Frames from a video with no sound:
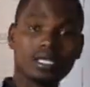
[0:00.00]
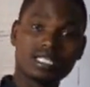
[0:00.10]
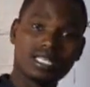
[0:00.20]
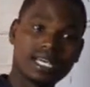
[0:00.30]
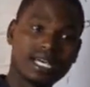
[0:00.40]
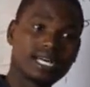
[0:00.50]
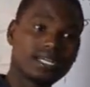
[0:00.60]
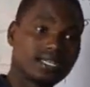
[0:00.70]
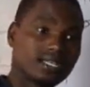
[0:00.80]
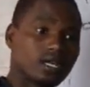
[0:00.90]
is
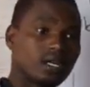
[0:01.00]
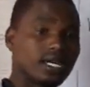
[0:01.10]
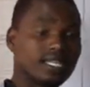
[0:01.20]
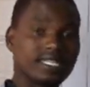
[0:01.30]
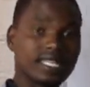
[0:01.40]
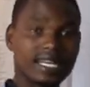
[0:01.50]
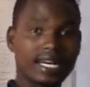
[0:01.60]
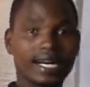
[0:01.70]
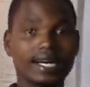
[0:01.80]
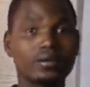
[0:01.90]
there, and in the
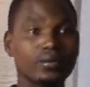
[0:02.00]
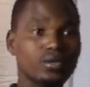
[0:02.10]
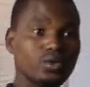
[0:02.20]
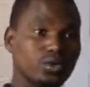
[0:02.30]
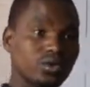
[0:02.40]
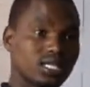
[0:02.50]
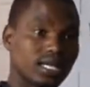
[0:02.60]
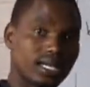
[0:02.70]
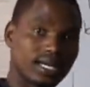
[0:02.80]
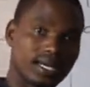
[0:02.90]
car we do use
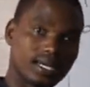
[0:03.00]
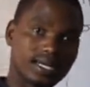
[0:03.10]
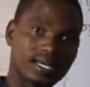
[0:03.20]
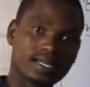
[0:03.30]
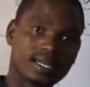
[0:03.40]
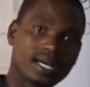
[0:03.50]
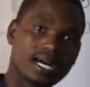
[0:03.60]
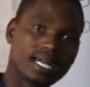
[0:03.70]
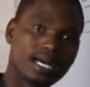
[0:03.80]
car